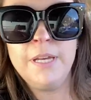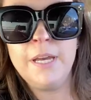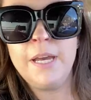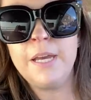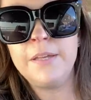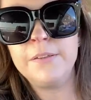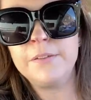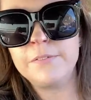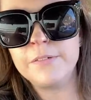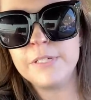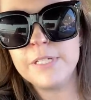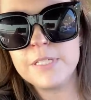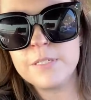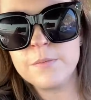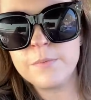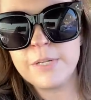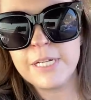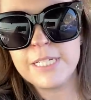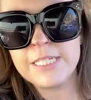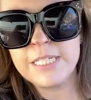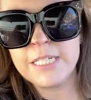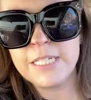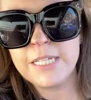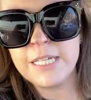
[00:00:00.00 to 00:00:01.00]
and the reason
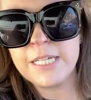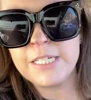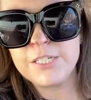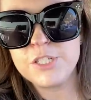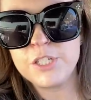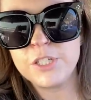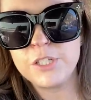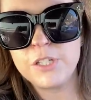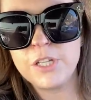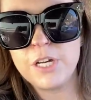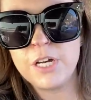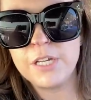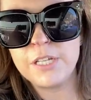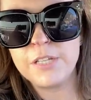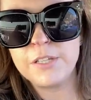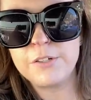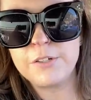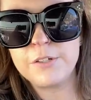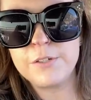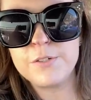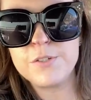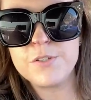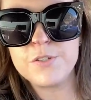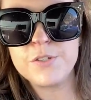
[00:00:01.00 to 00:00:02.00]
why today took long at the
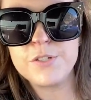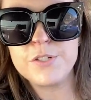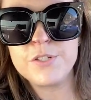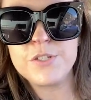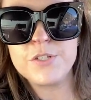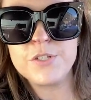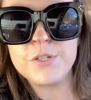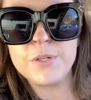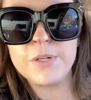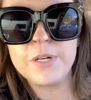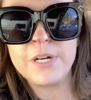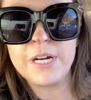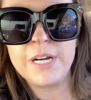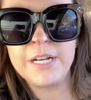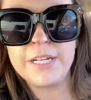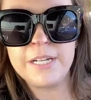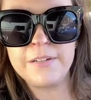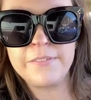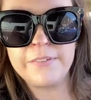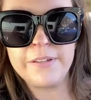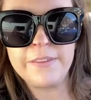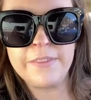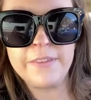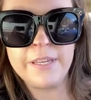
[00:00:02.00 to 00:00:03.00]
grocery store and
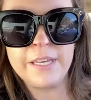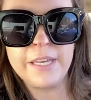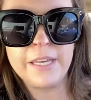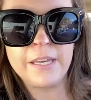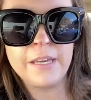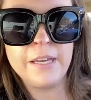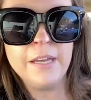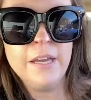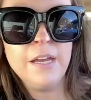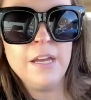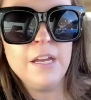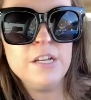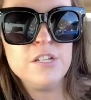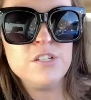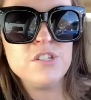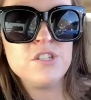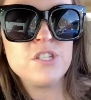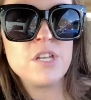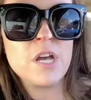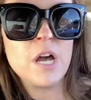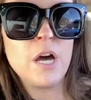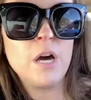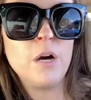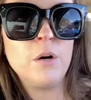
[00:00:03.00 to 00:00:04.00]
everything.
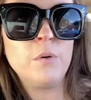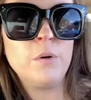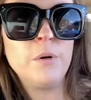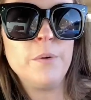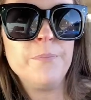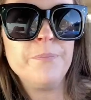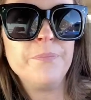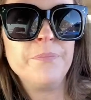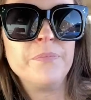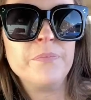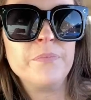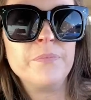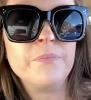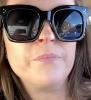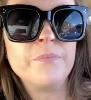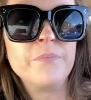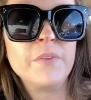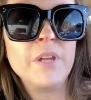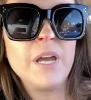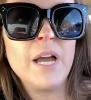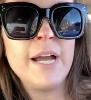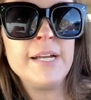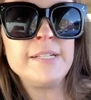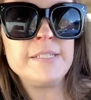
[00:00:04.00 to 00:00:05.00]
So
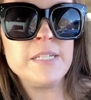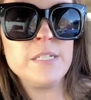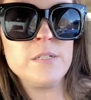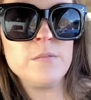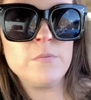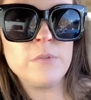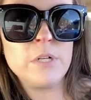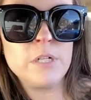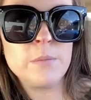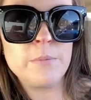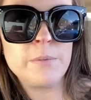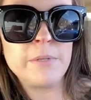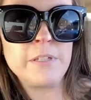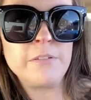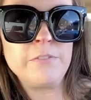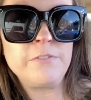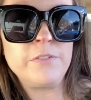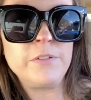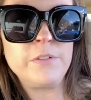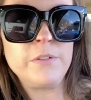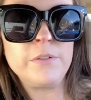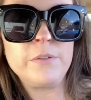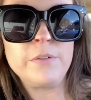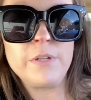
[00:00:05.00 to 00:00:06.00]
I didn't want to bring
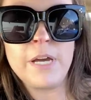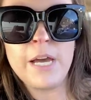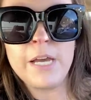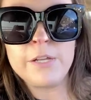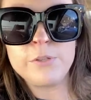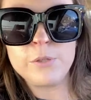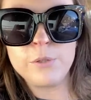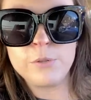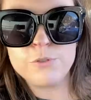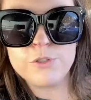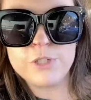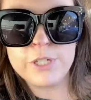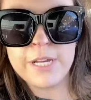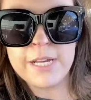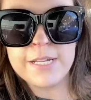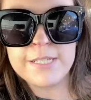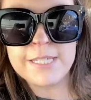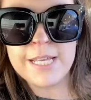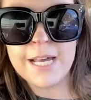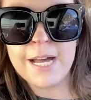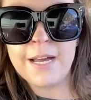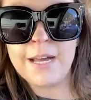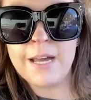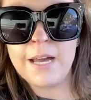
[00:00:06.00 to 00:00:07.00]
food. I told you guys
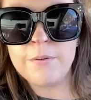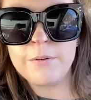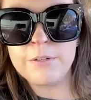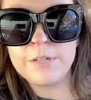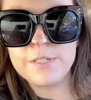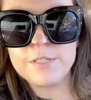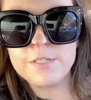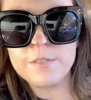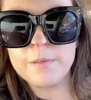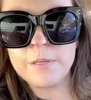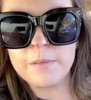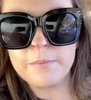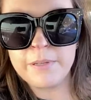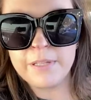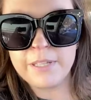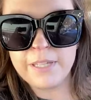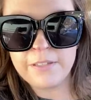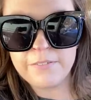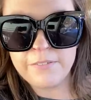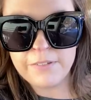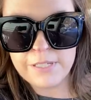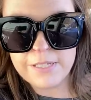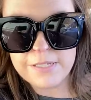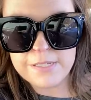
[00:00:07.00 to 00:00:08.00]
that. I wanted to make my
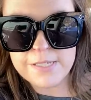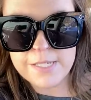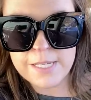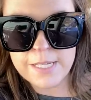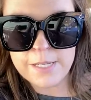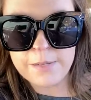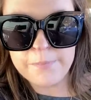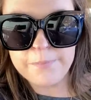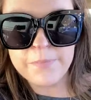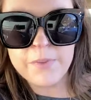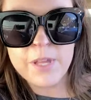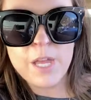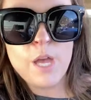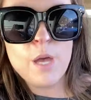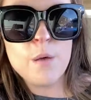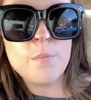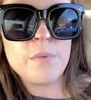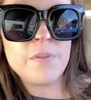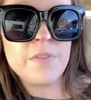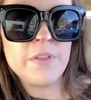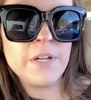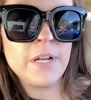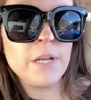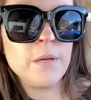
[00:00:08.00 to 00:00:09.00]
life easy,
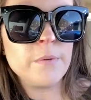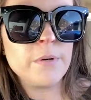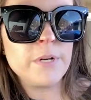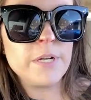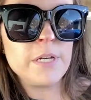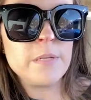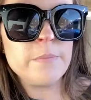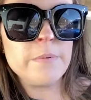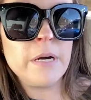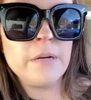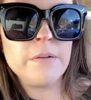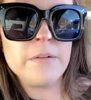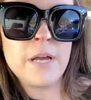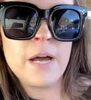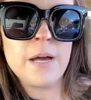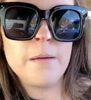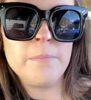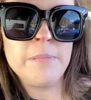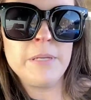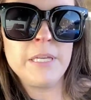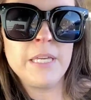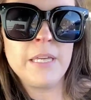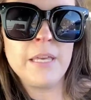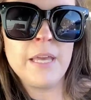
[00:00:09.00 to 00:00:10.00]
but then I worried about not
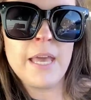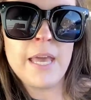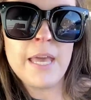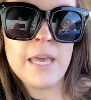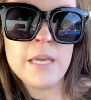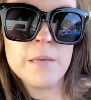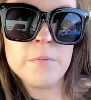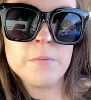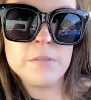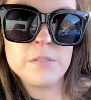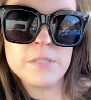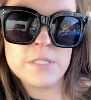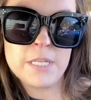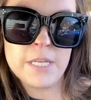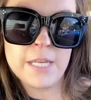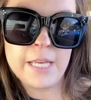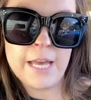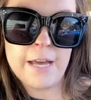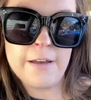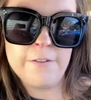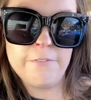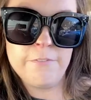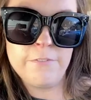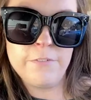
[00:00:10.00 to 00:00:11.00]
being able to
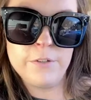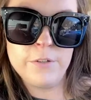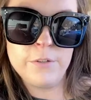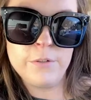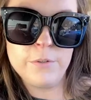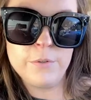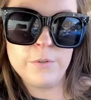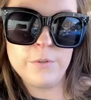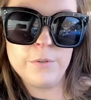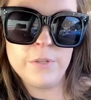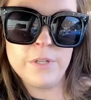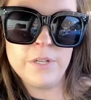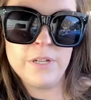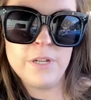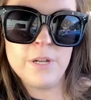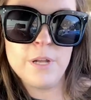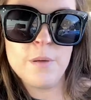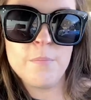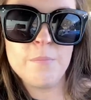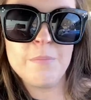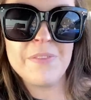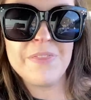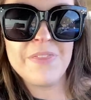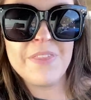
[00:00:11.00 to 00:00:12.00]
get food.
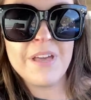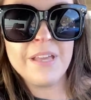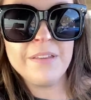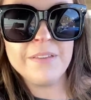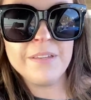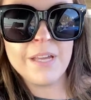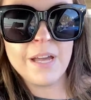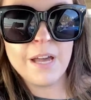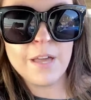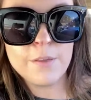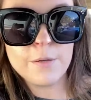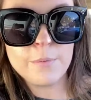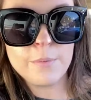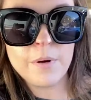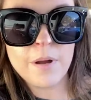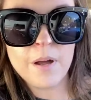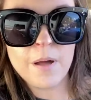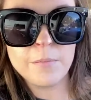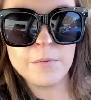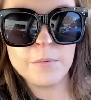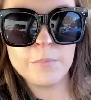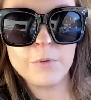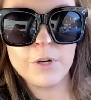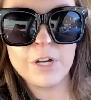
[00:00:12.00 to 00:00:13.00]
But then the other
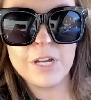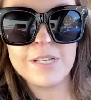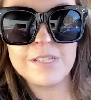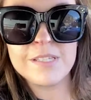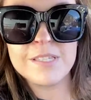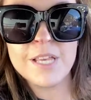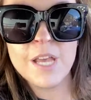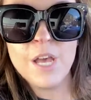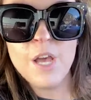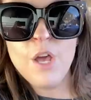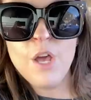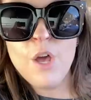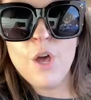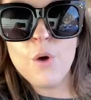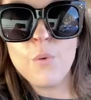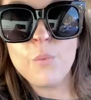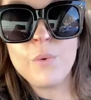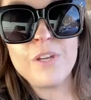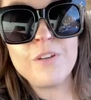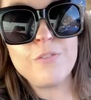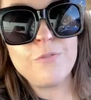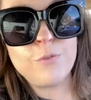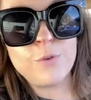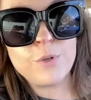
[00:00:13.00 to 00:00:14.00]
problem was
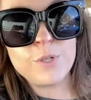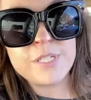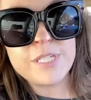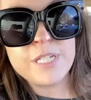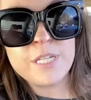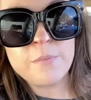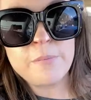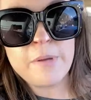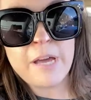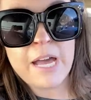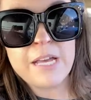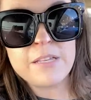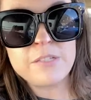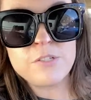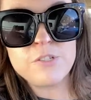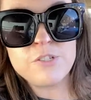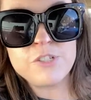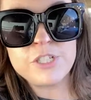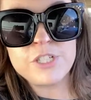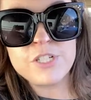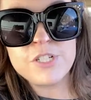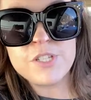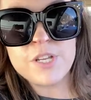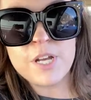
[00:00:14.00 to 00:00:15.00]
we have fourteen
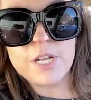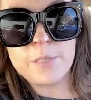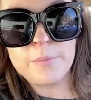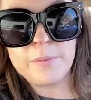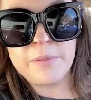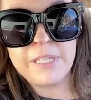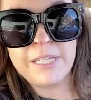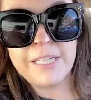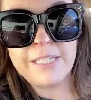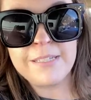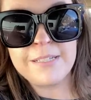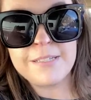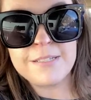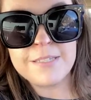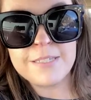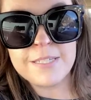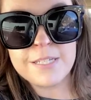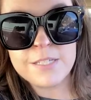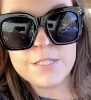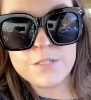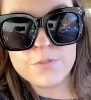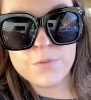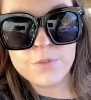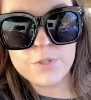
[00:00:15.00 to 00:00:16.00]
passengers on a plane that
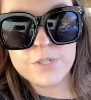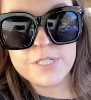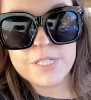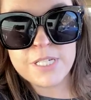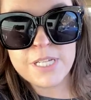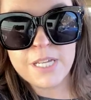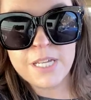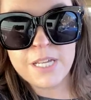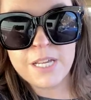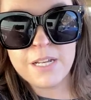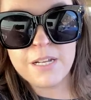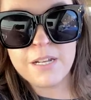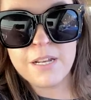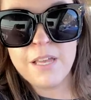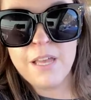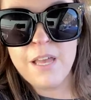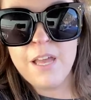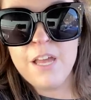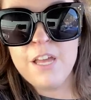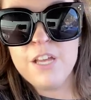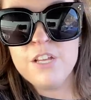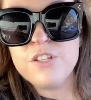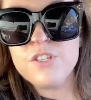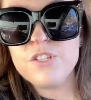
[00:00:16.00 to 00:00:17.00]
seats fourteen.
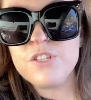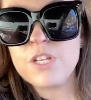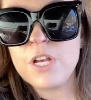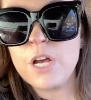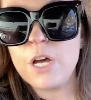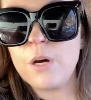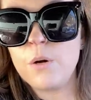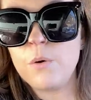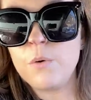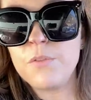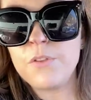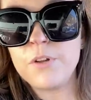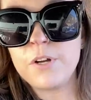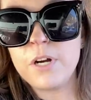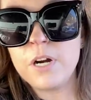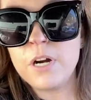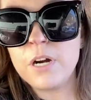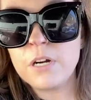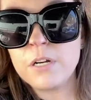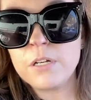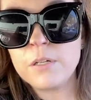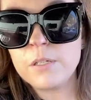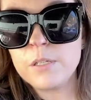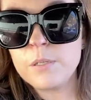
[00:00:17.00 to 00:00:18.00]
So the
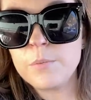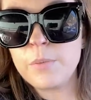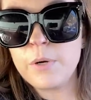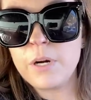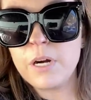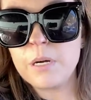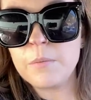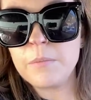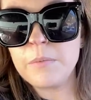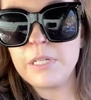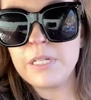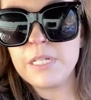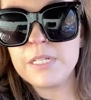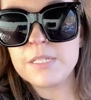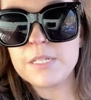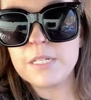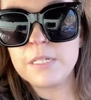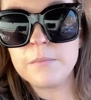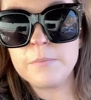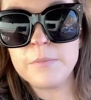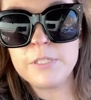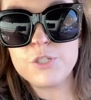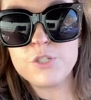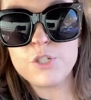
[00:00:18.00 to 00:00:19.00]
cargo compartment is
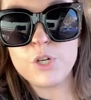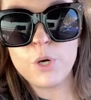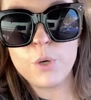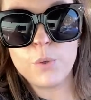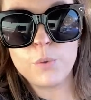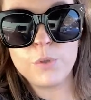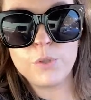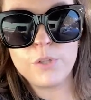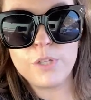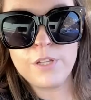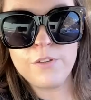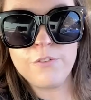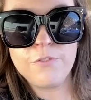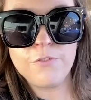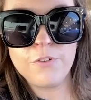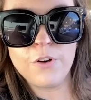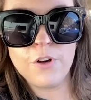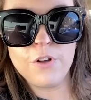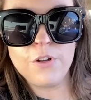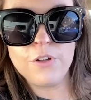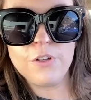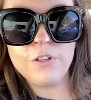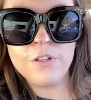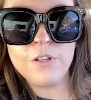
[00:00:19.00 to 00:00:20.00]
going to be totally
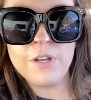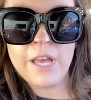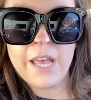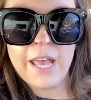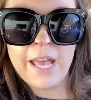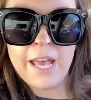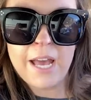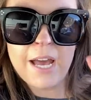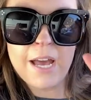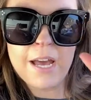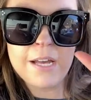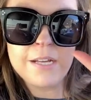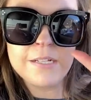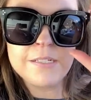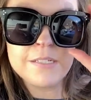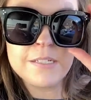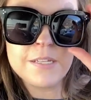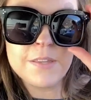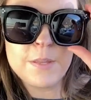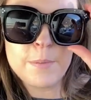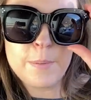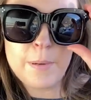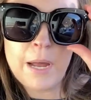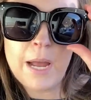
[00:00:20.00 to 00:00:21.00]
full, and
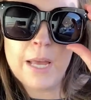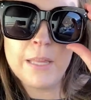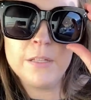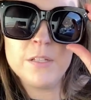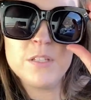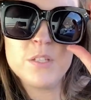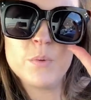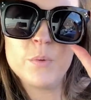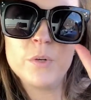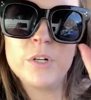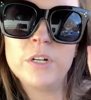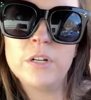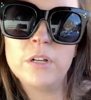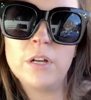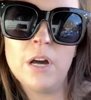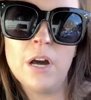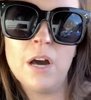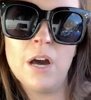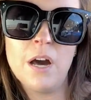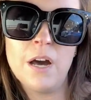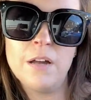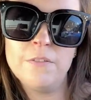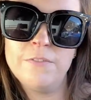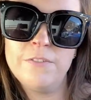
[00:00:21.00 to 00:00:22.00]
the pilots weren't
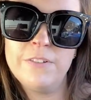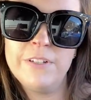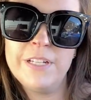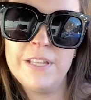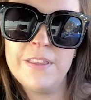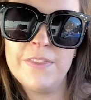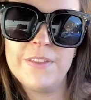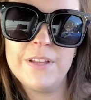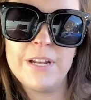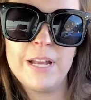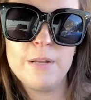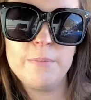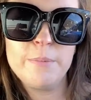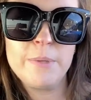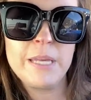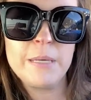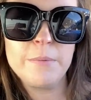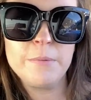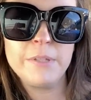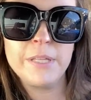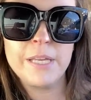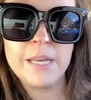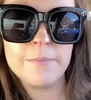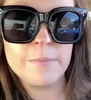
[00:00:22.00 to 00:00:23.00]
confident that I'd be
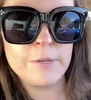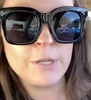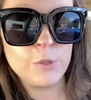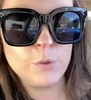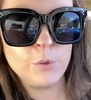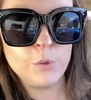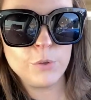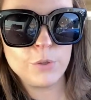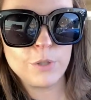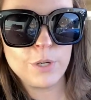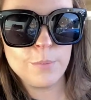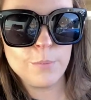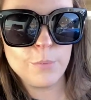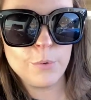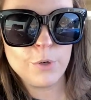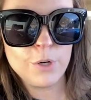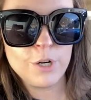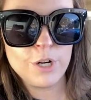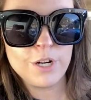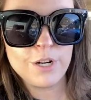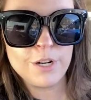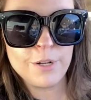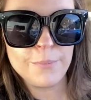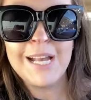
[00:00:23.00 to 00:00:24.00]
able to get my cooler on
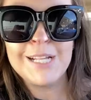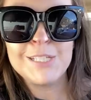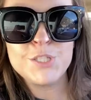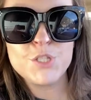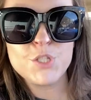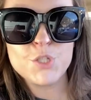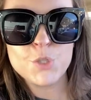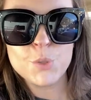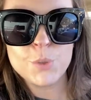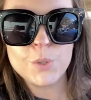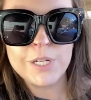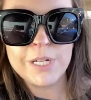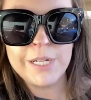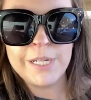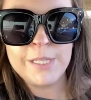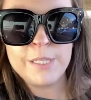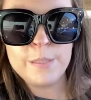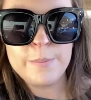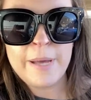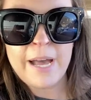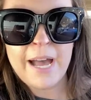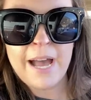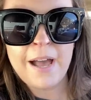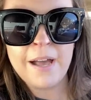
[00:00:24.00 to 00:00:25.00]
board and store it in
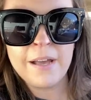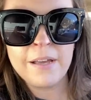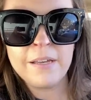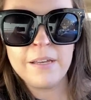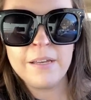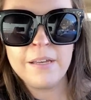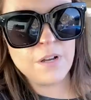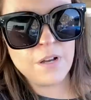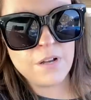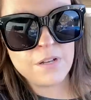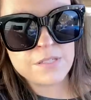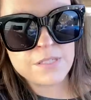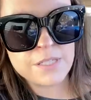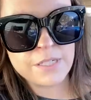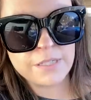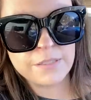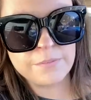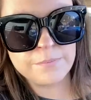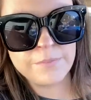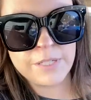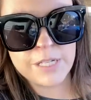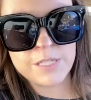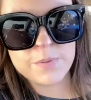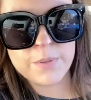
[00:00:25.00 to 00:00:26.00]
the back.
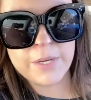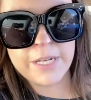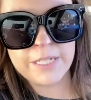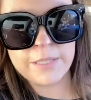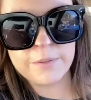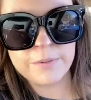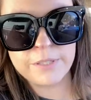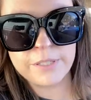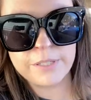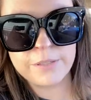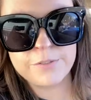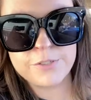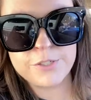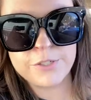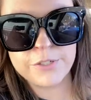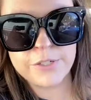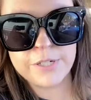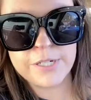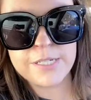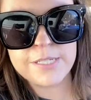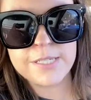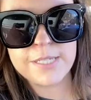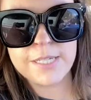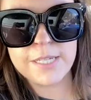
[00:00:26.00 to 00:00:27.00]
Also, that's why I didn't want to go too
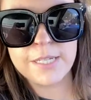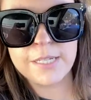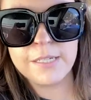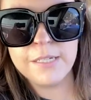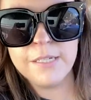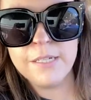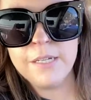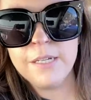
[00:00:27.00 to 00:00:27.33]
crazy